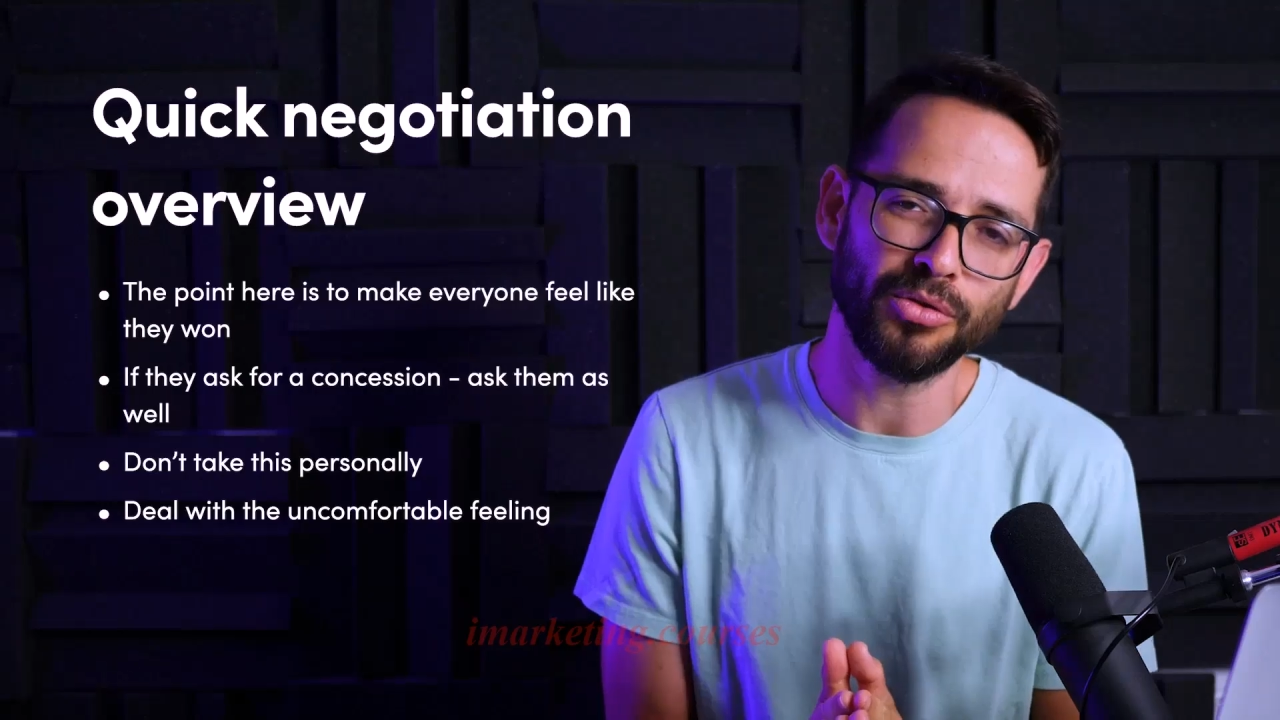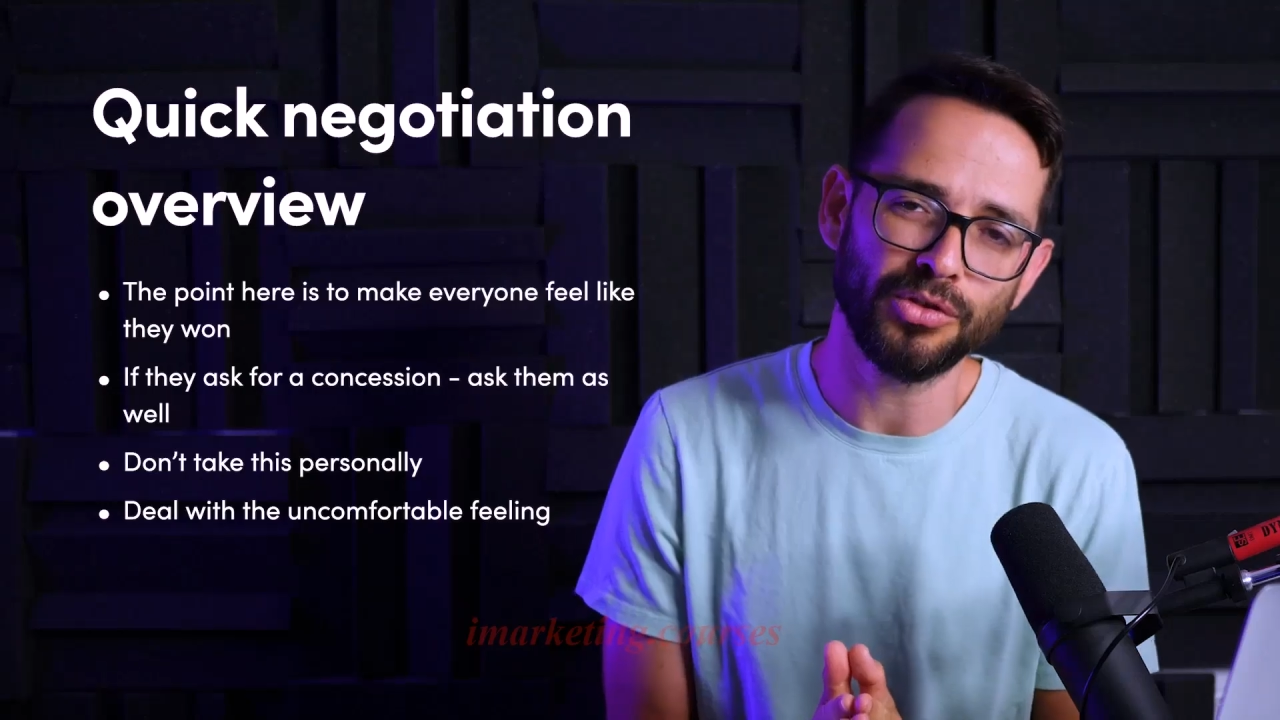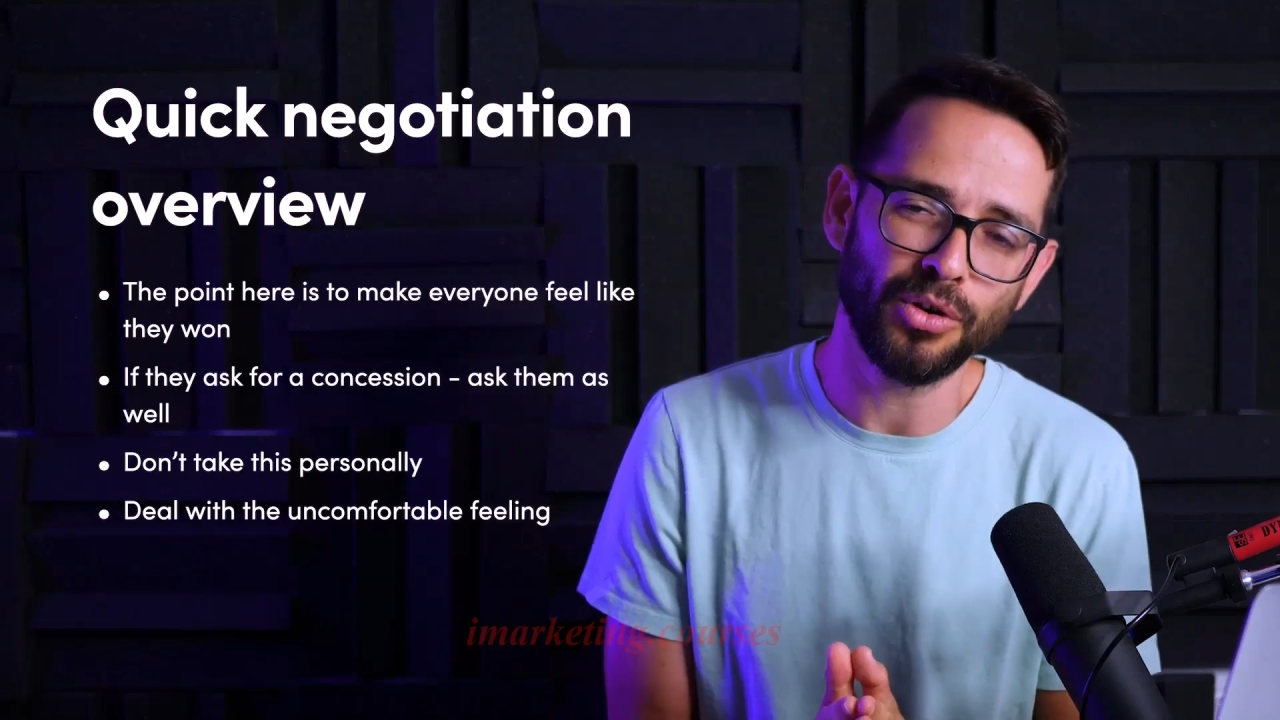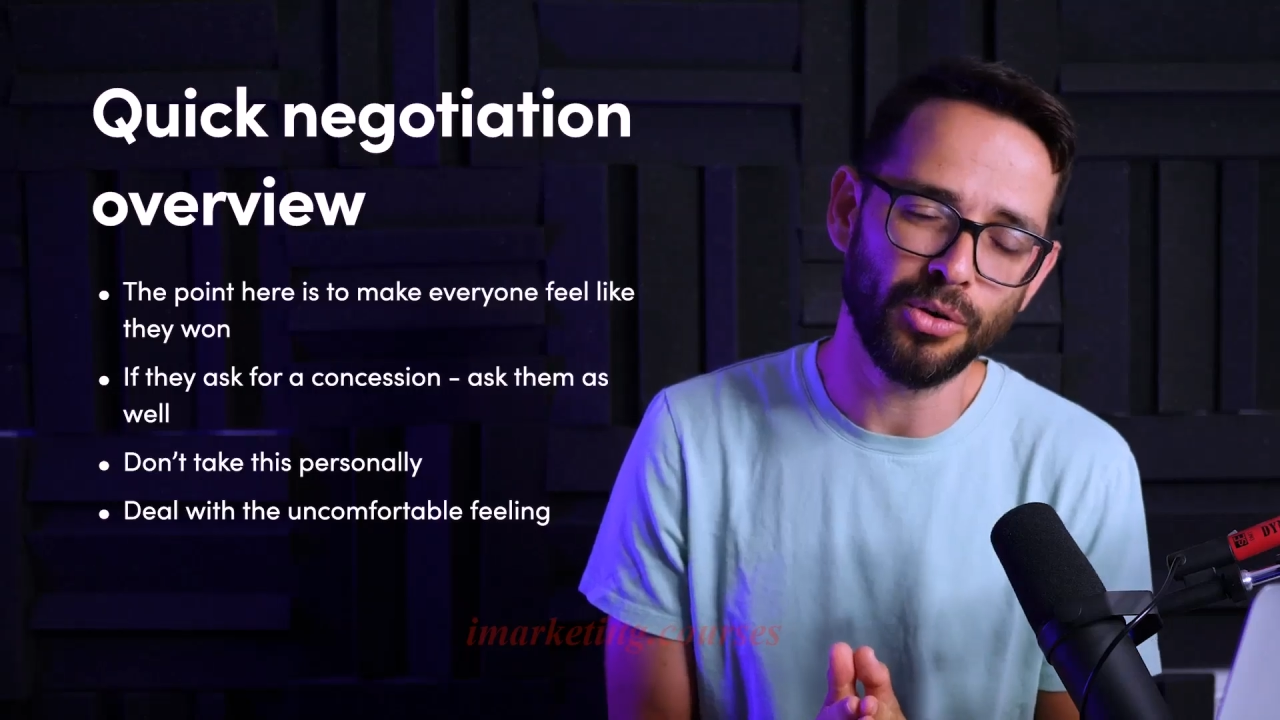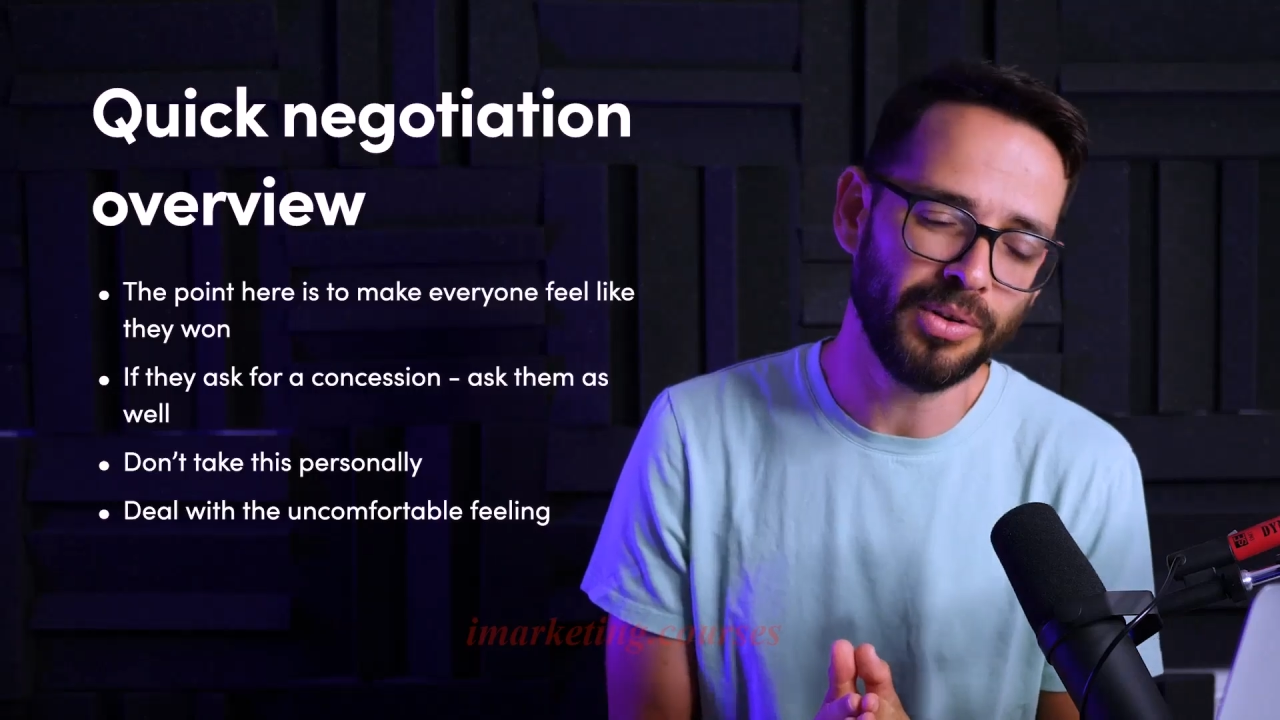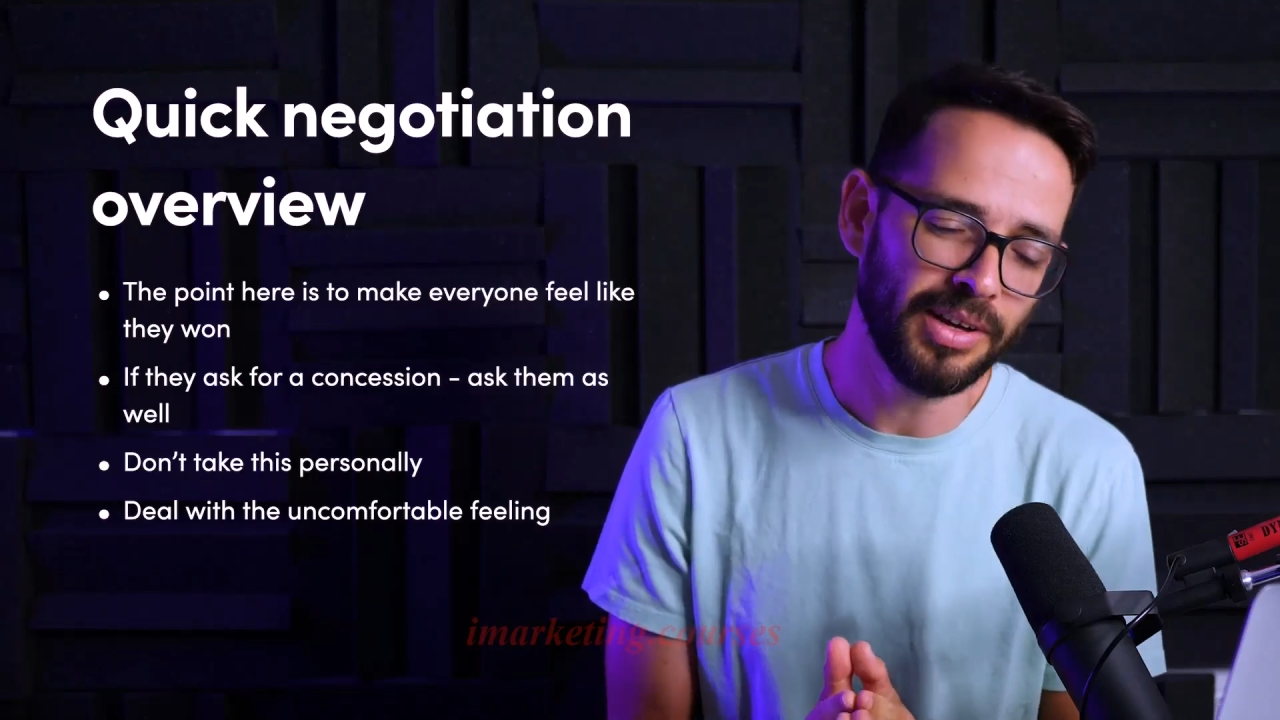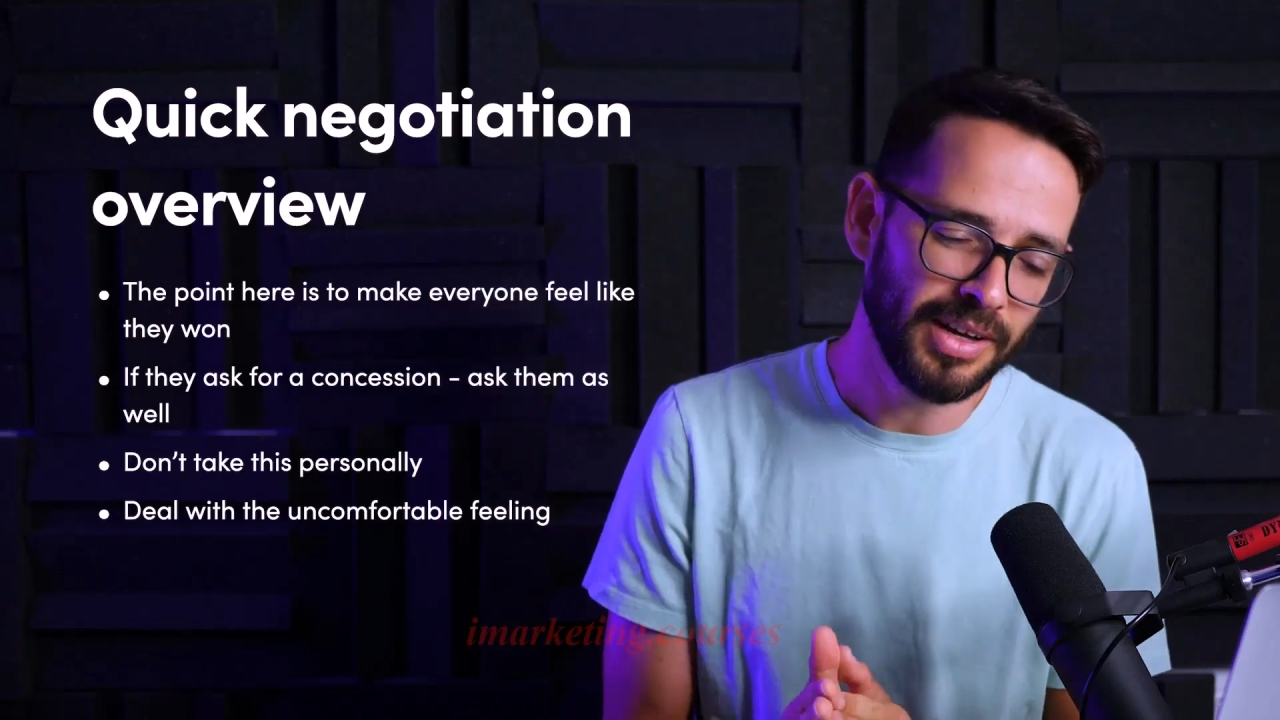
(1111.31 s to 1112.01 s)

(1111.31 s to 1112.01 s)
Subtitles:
zone